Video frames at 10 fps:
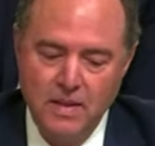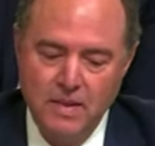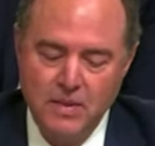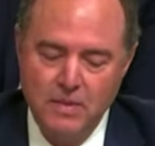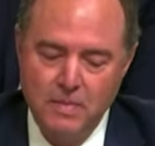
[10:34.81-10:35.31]

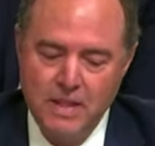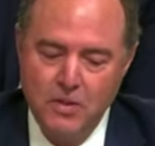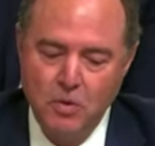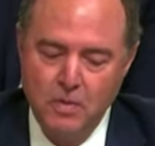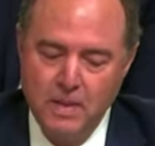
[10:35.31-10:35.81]
as Amanda
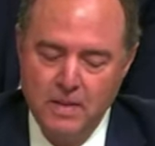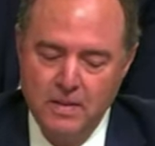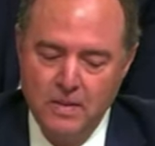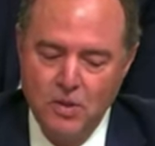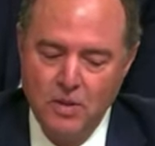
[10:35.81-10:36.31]

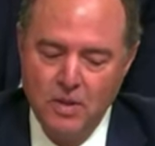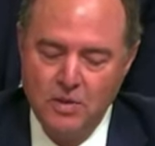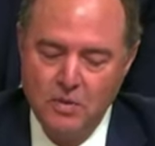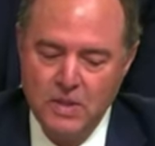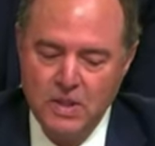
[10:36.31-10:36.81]
Gorman so
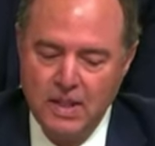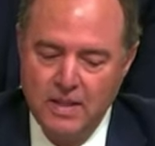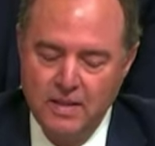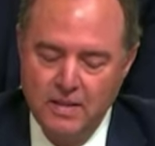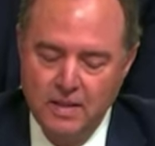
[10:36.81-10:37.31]
eloquently
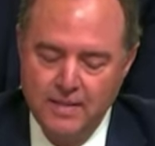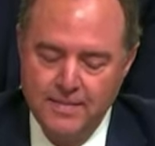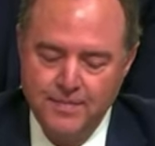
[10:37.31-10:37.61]
said, uh,